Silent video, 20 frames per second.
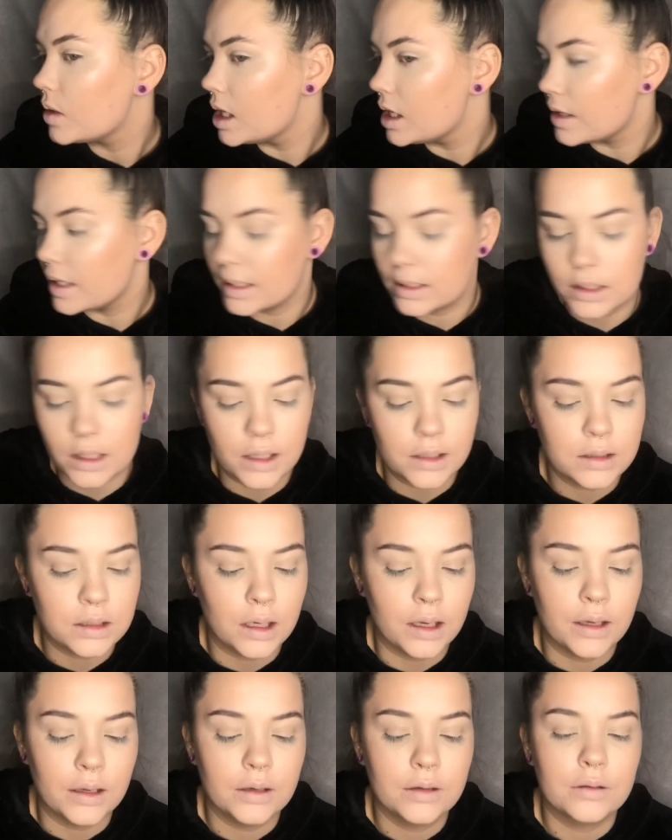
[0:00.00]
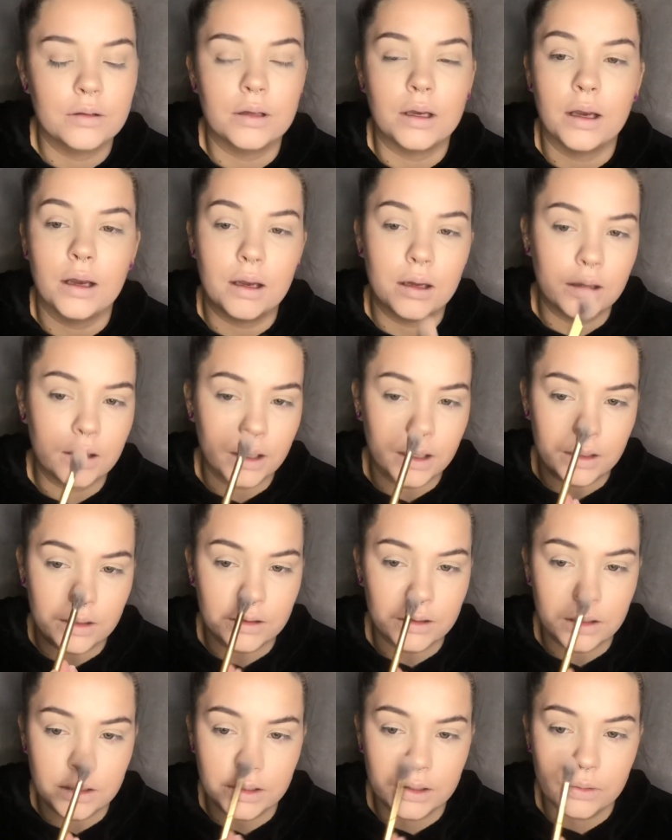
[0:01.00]
that sets like the highlight of the
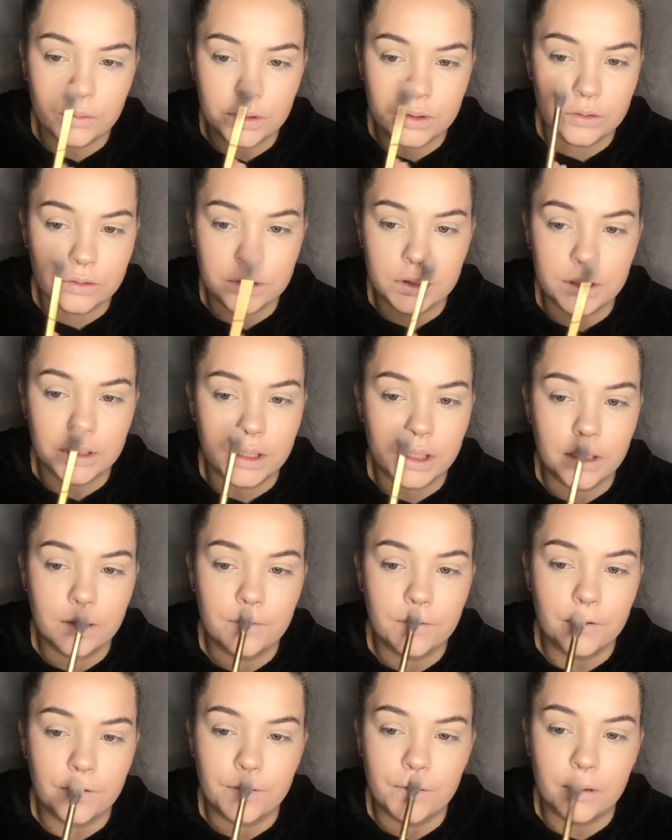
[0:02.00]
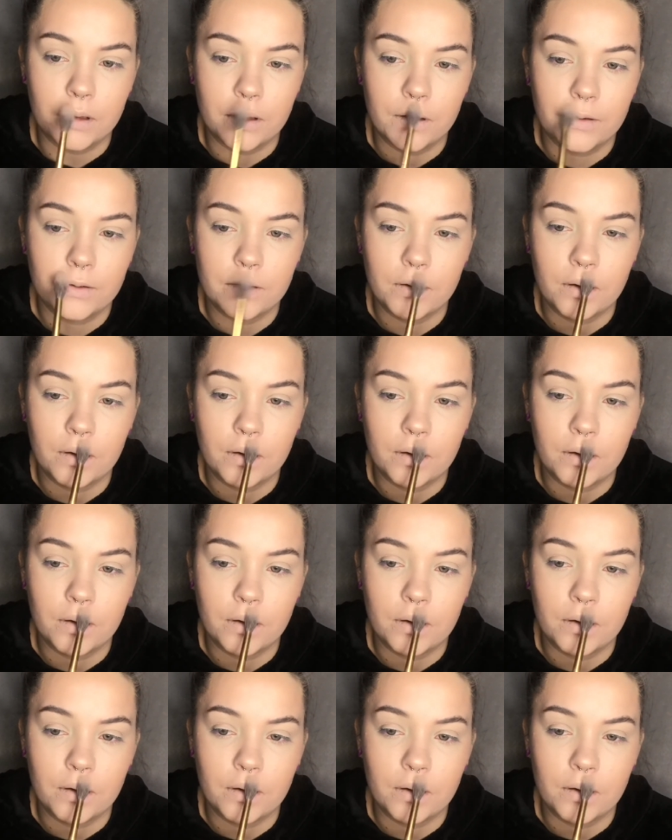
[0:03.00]
liquid underneath, doesn't it? So,